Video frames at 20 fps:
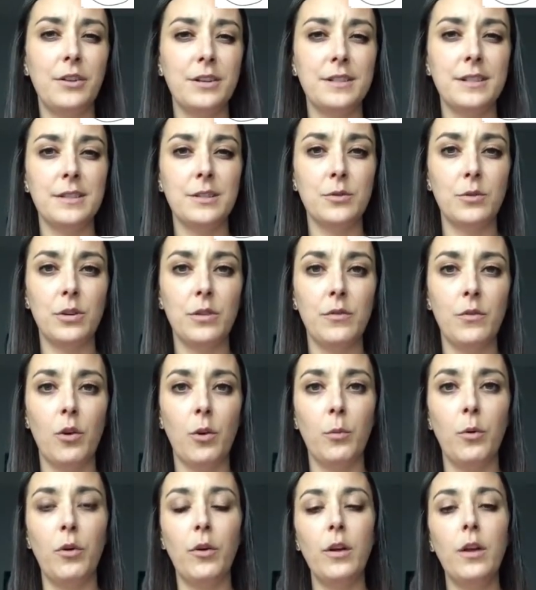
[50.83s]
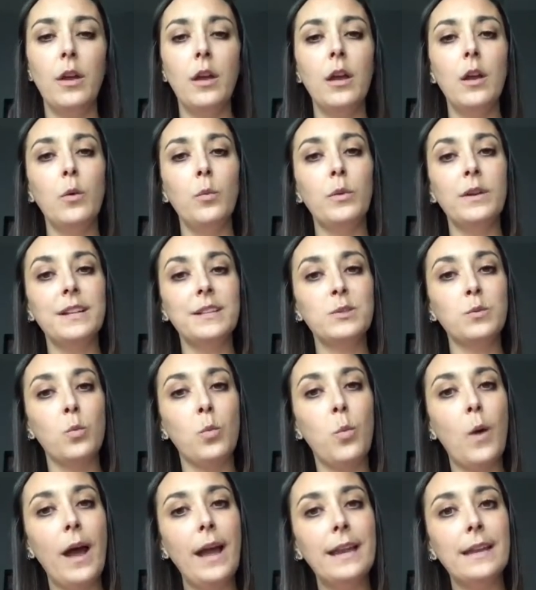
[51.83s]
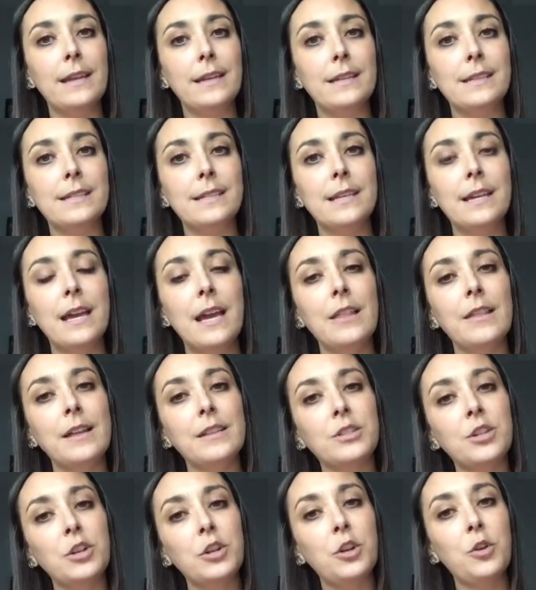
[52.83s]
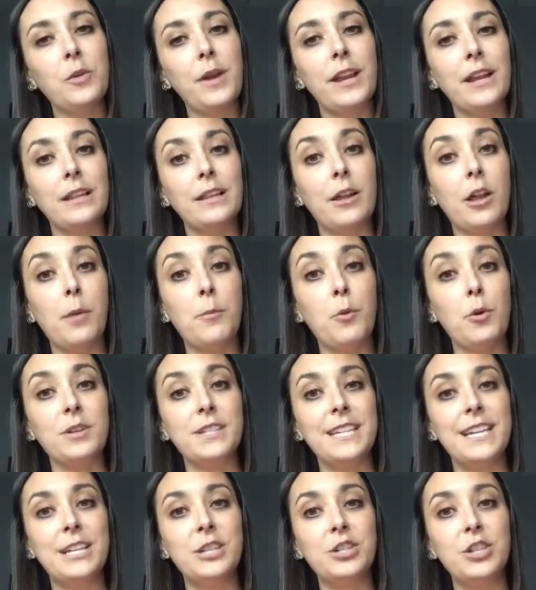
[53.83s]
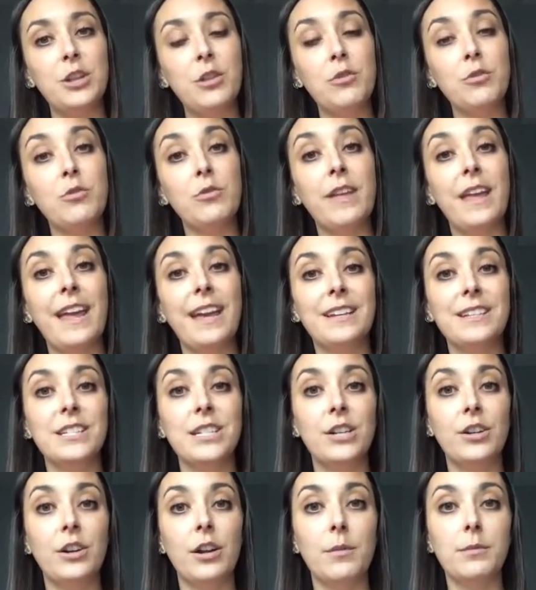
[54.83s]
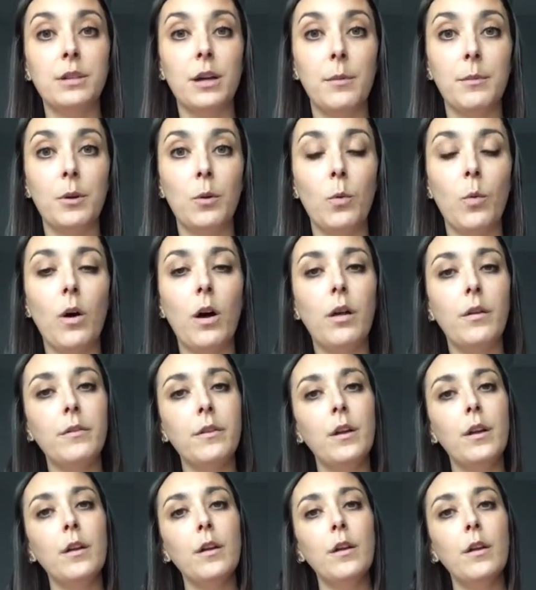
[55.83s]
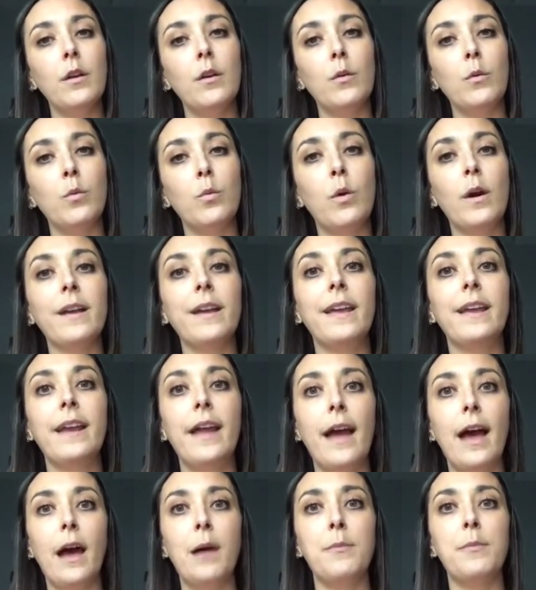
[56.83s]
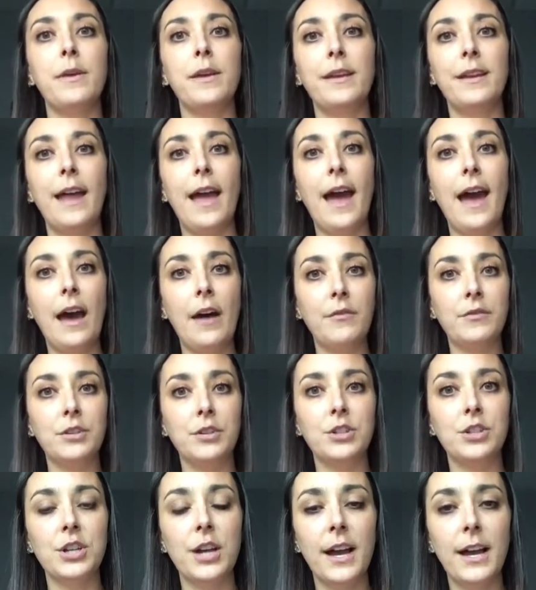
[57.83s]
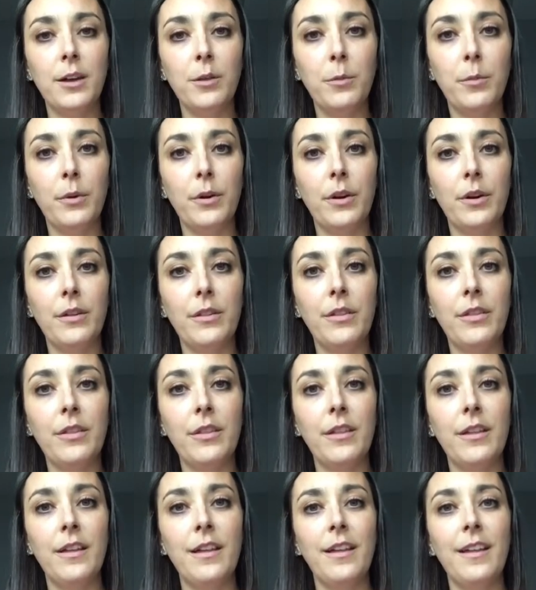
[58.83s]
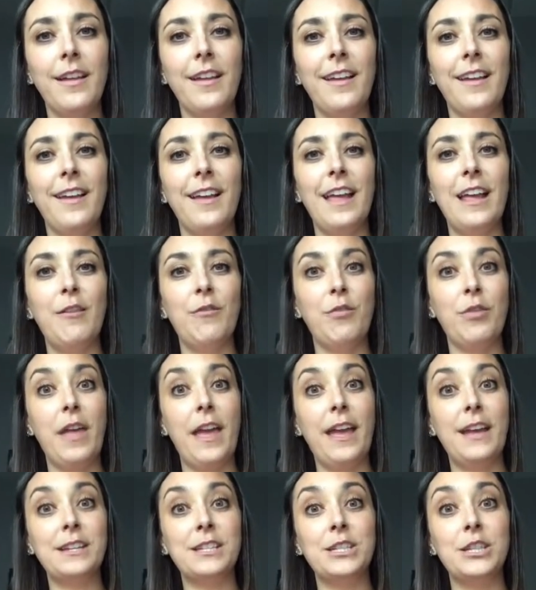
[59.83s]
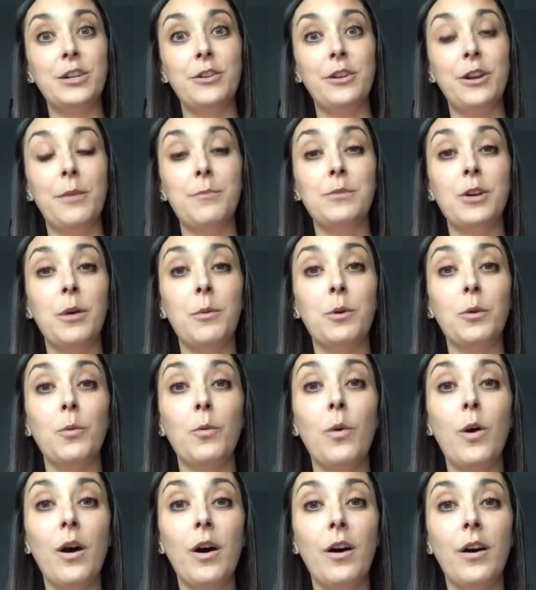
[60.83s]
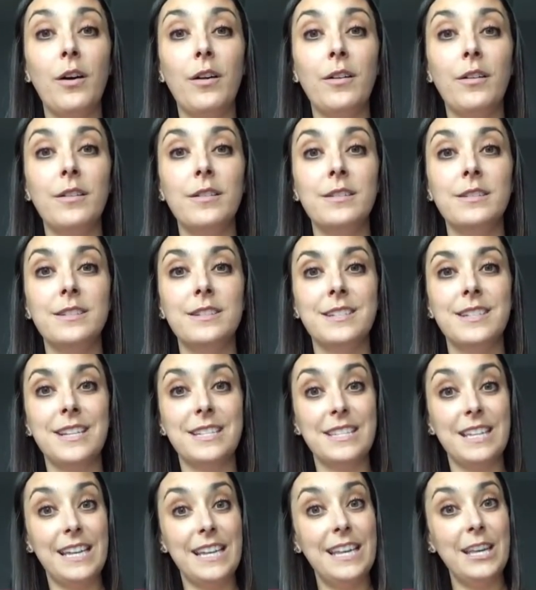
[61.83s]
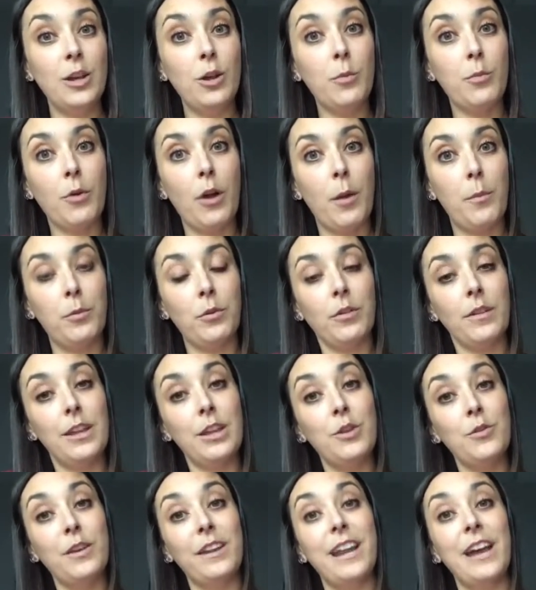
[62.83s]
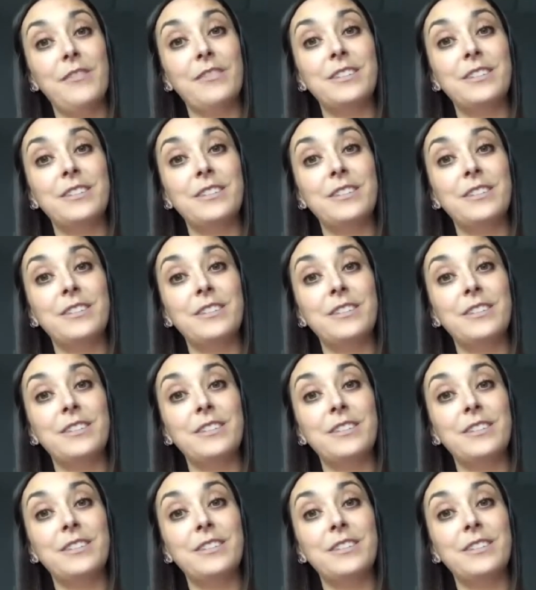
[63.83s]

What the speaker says: is sort of normal. When it's widened, that's going to create a lot more tension through the anterior abdominal wall. What can happen after childbirth if the anterior abdominal wall doesn't heal properly? You can have